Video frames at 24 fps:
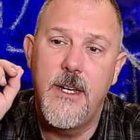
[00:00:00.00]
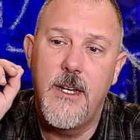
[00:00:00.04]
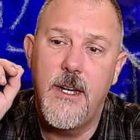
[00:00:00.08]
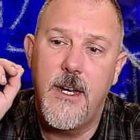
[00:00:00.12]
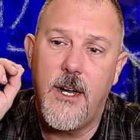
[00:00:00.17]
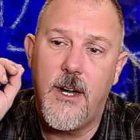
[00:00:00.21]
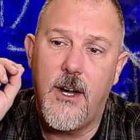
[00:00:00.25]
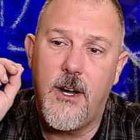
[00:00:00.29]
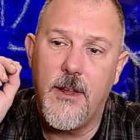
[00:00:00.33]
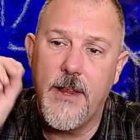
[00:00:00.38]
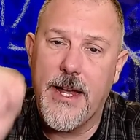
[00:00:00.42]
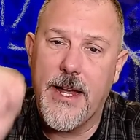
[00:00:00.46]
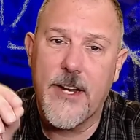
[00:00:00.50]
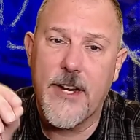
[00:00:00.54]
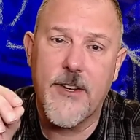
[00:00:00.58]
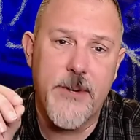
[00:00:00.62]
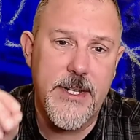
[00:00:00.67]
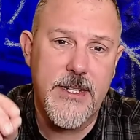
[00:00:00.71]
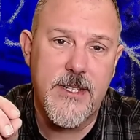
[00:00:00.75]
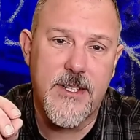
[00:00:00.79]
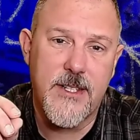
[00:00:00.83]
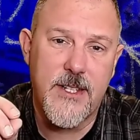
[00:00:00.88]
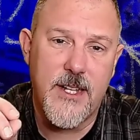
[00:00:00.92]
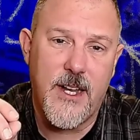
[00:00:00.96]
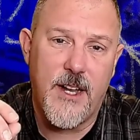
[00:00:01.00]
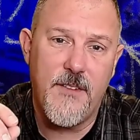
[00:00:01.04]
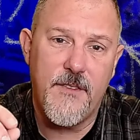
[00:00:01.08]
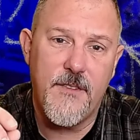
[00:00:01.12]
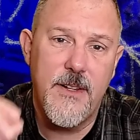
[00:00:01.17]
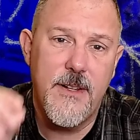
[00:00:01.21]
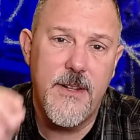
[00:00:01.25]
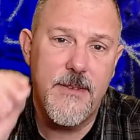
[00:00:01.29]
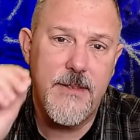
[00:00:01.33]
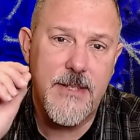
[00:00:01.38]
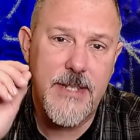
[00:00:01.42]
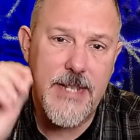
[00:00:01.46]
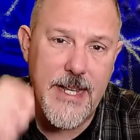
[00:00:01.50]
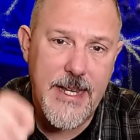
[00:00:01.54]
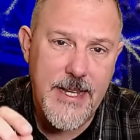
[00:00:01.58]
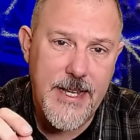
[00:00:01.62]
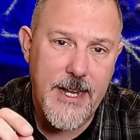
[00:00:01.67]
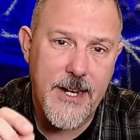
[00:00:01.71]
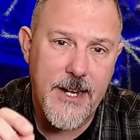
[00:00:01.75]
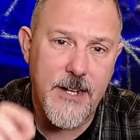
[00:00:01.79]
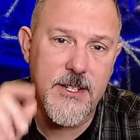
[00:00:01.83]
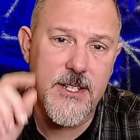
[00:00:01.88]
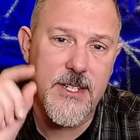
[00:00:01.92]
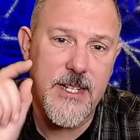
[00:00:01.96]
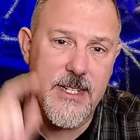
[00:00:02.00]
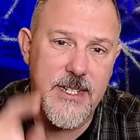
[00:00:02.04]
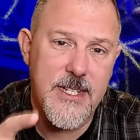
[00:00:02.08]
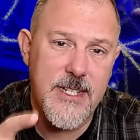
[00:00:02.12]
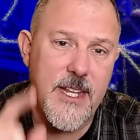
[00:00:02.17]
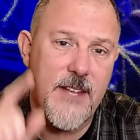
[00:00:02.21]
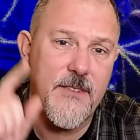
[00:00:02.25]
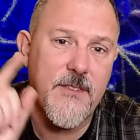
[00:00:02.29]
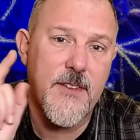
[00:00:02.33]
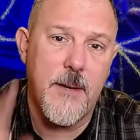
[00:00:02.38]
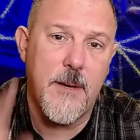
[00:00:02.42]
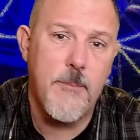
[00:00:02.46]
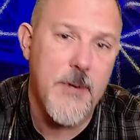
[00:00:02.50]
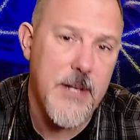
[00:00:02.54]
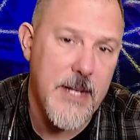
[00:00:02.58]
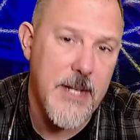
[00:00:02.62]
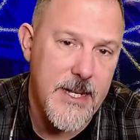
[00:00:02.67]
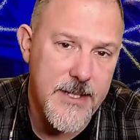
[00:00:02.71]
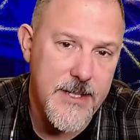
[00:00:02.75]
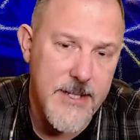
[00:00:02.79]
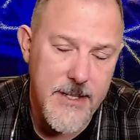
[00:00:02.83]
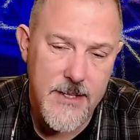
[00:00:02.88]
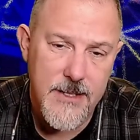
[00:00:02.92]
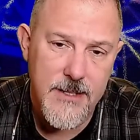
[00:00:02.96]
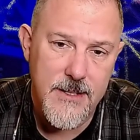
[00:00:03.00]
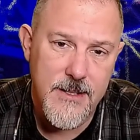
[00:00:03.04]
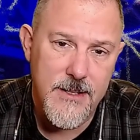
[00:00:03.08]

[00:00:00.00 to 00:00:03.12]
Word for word: All that great stuff. Take care. Stay safe. God bless.